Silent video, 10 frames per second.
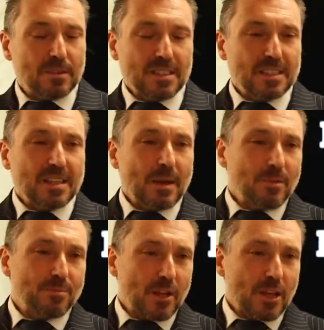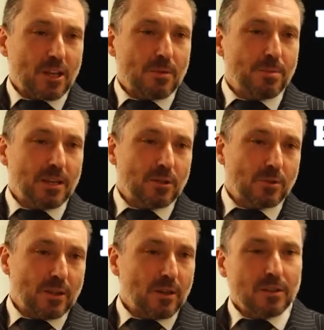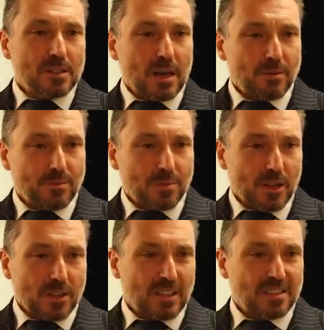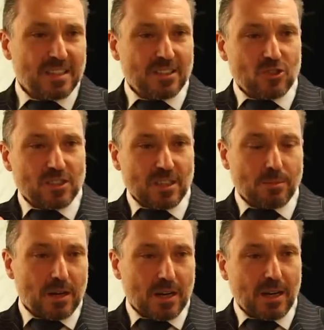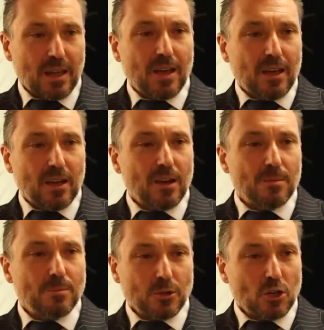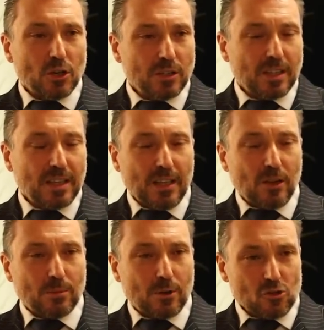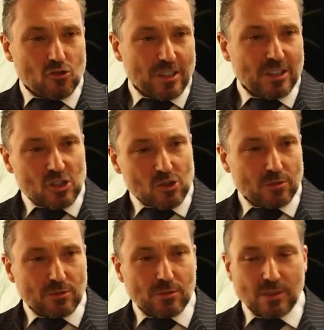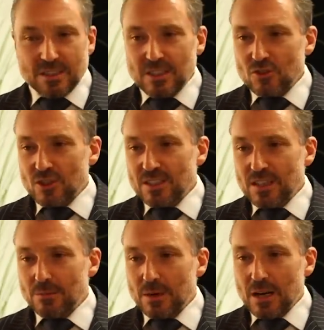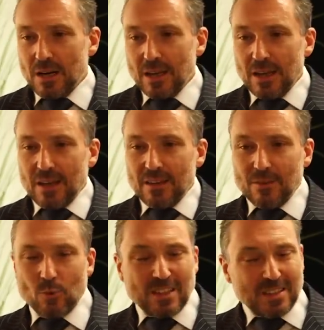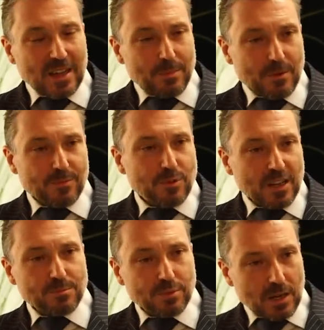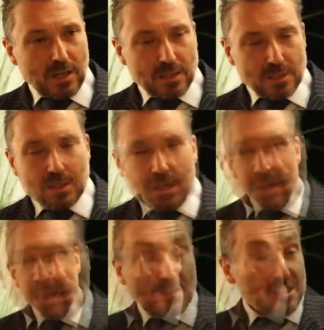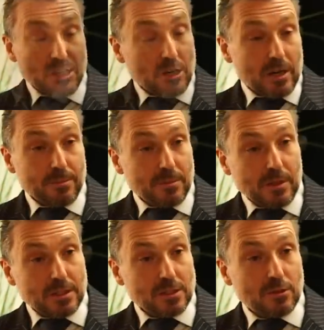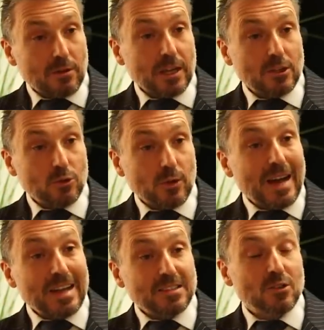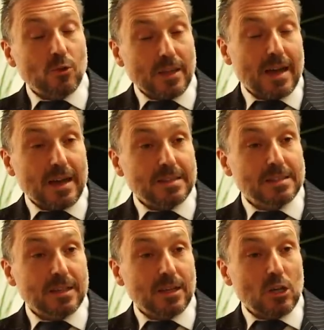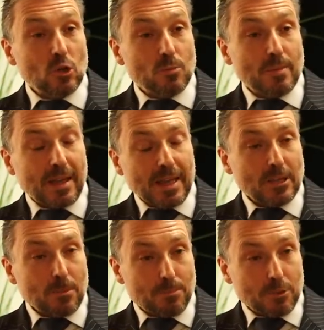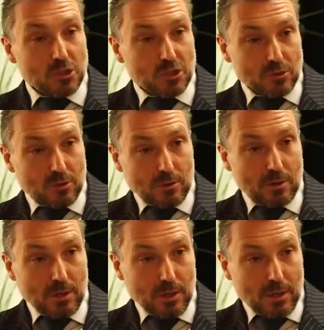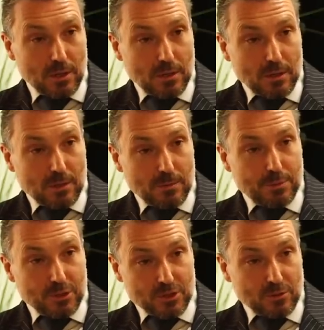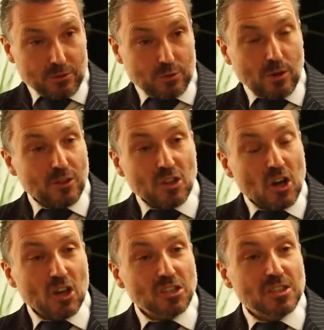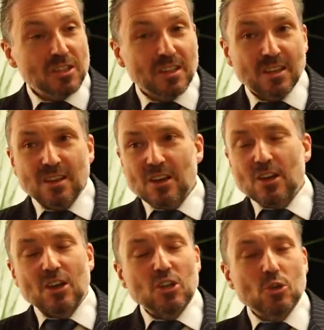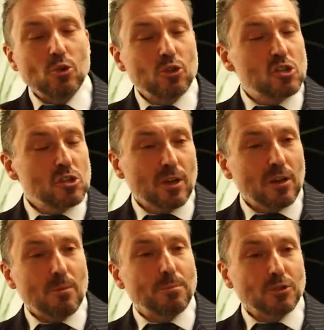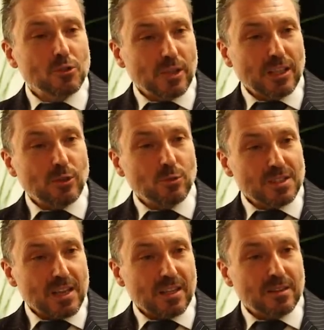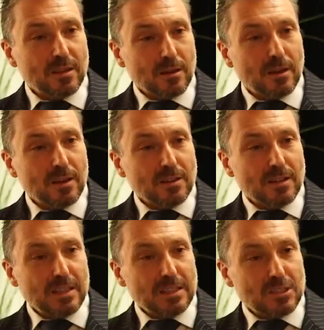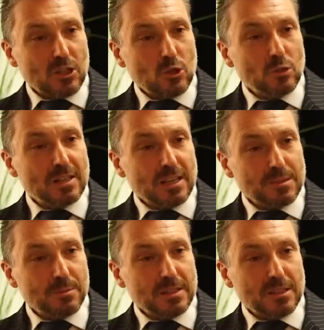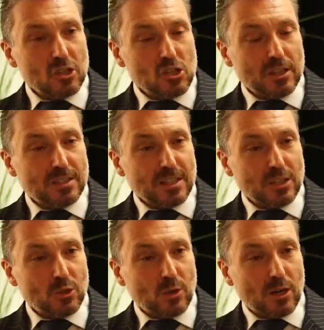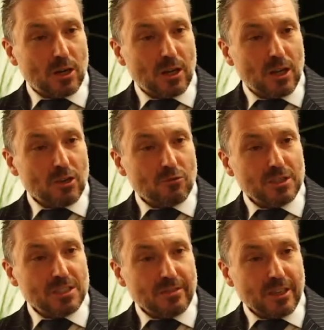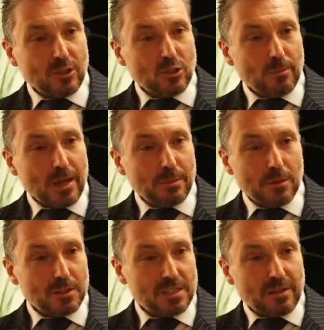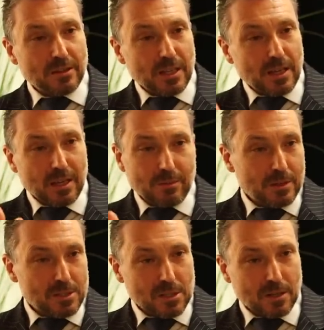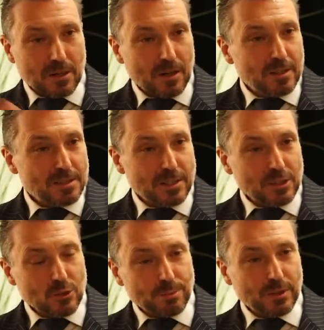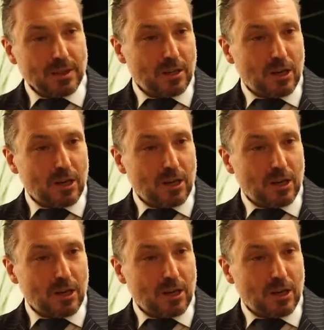this type of product compared to another type of product. Is he interested by modernity or more traditional? Is he interested by what type of price bracket? And CRM is a great tool as long as you make it a personal tool and not a huge opportunity to send these useless messages that you are receiving on your mailbox every day, which are things you put in the